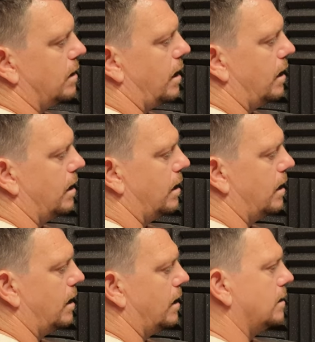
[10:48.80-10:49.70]
There,
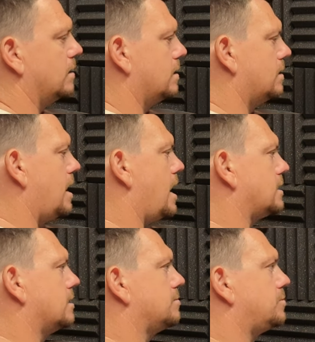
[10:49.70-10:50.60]
like
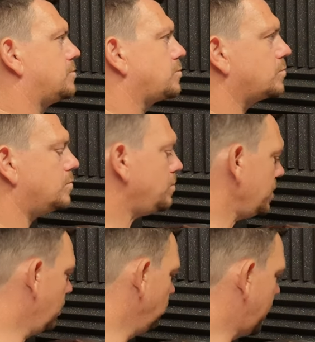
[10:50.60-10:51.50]
that.
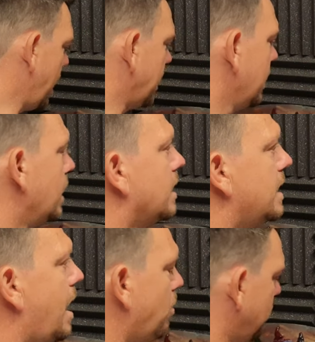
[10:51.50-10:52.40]
Okay,
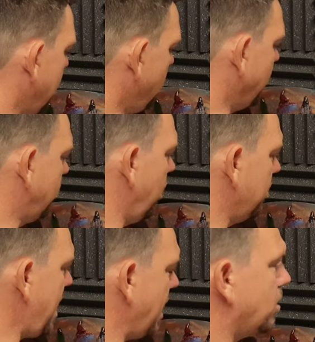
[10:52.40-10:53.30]
now, now I've
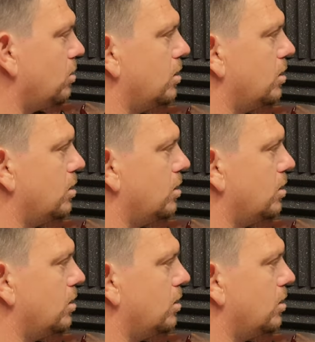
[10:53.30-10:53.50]
got that